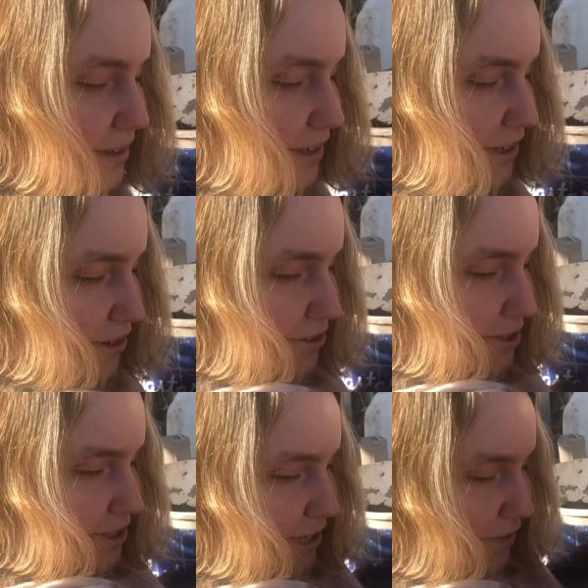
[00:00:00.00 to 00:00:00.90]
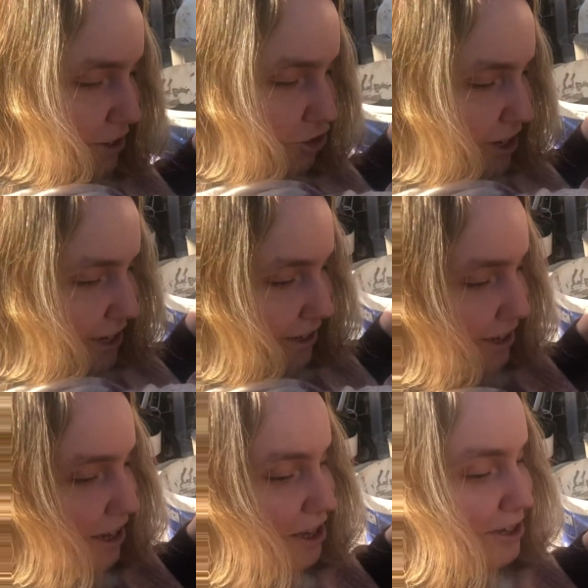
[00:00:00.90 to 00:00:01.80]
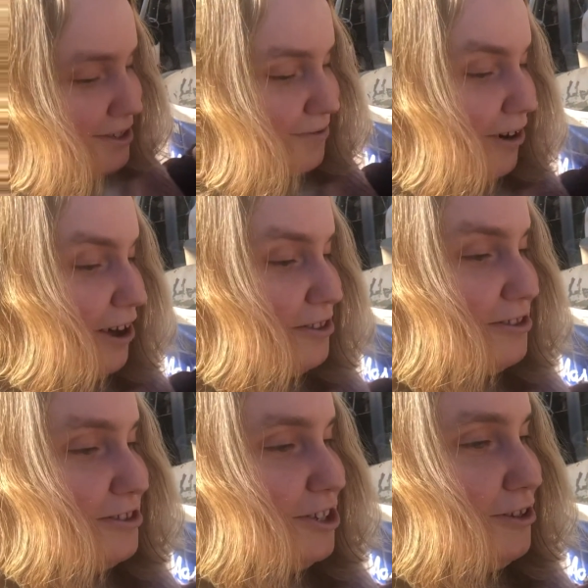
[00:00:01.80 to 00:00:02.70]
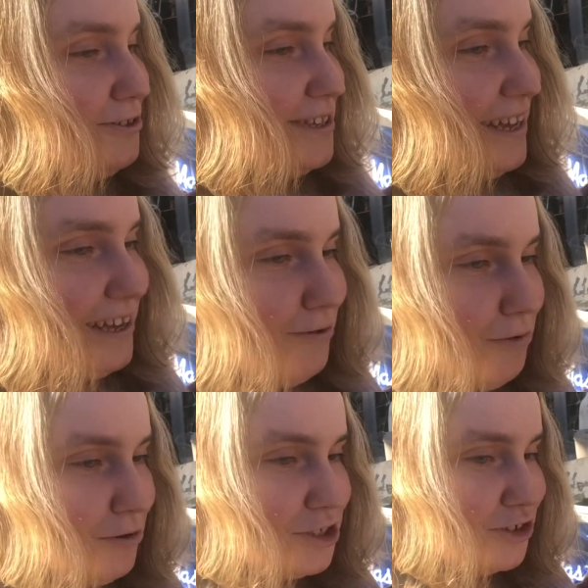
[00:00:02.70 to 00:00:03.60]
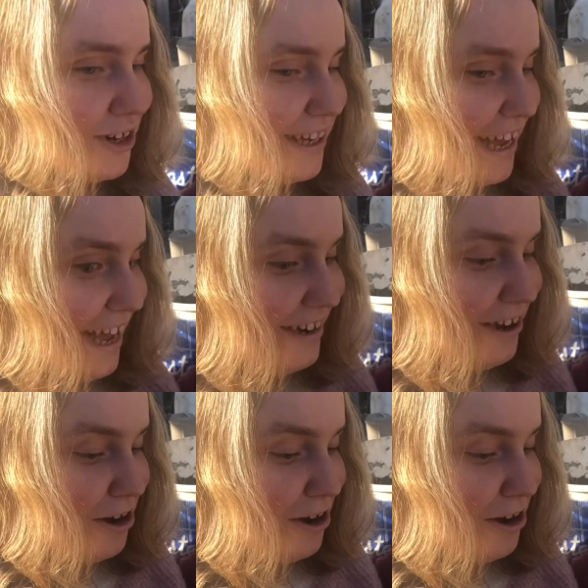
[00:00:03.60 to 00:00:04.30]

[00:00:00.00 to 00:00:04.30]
you know, just to give it a drink. So rather than using a watering can,